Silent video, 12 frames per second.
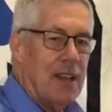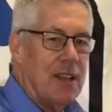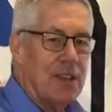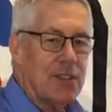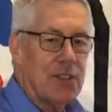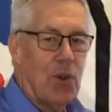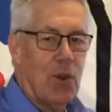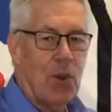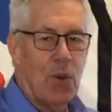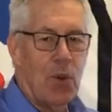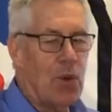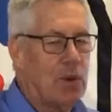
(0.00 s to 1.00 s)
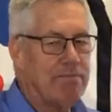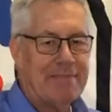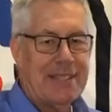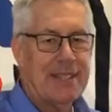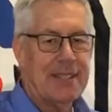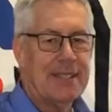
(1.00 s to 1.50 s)

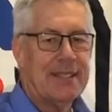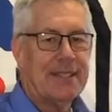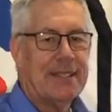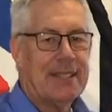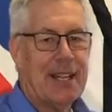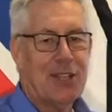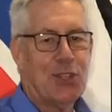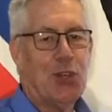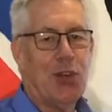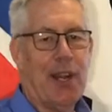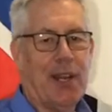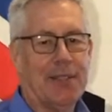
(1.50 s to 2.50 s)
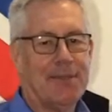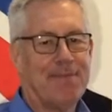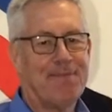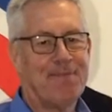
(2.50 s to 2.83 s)
So, let's do it.